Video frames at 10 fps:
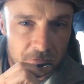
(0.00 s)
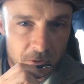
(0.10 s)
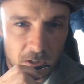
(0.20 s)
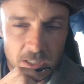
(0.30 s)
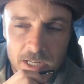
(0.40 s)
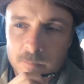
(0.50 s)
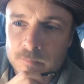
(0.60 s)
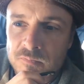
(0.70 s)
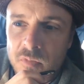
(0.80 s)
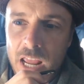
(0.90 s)
fairly,
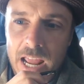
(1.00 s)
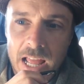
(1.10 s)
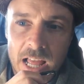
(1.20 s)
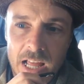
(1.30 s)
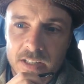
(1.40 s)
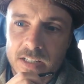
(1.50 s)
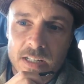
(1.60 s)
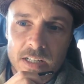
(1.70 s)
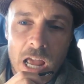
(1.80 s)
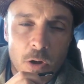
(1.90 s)

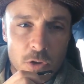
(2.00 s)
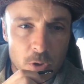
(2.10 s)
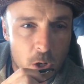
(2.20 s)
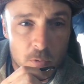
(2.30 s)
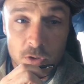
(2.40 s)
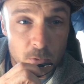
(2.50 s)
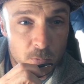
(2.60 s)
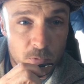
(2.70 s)
and now you go and you